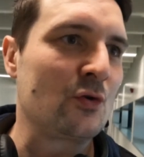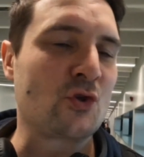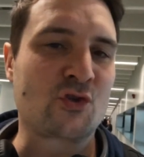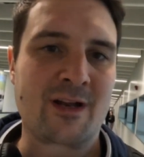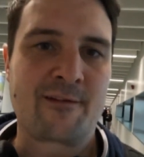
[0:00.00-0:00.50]

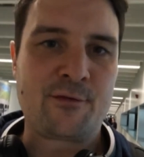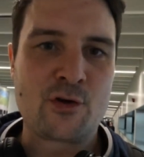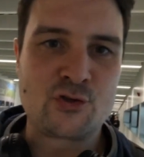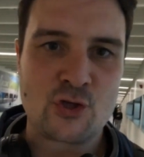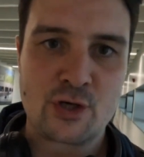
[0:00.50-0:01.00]
just on our
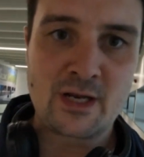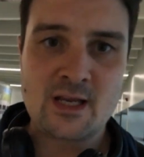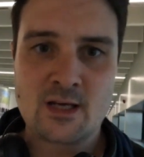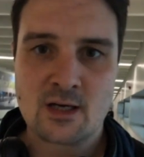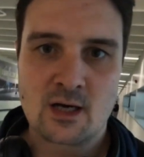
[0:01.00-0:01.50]
first journey
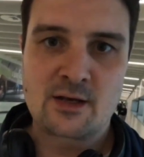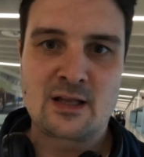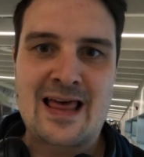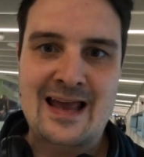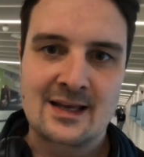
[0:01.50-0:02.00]
on a
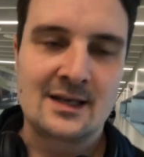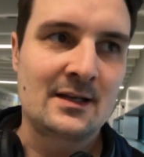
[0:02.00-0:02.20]
leg